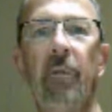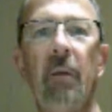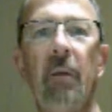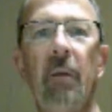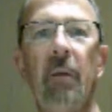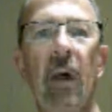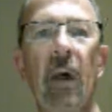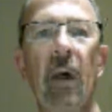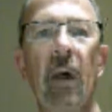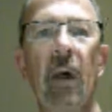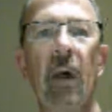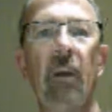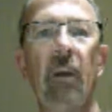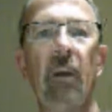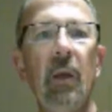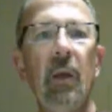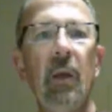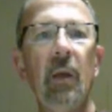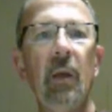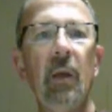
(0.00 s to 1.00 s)
male.
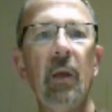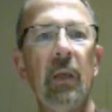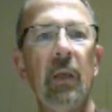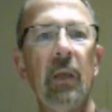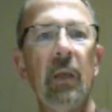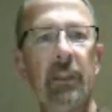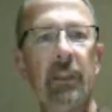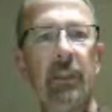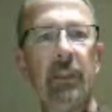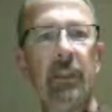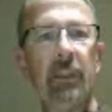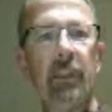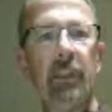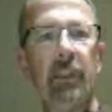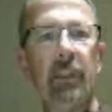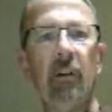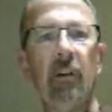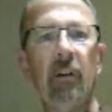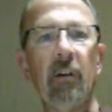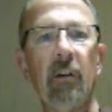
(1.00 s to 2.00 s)
Each
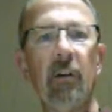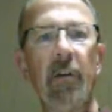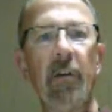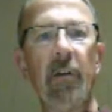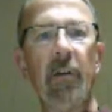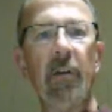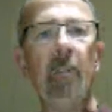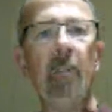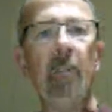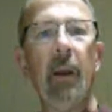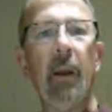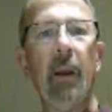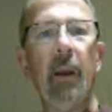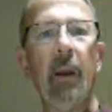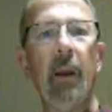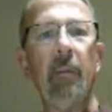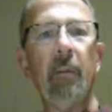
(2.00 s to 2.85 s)
particular department.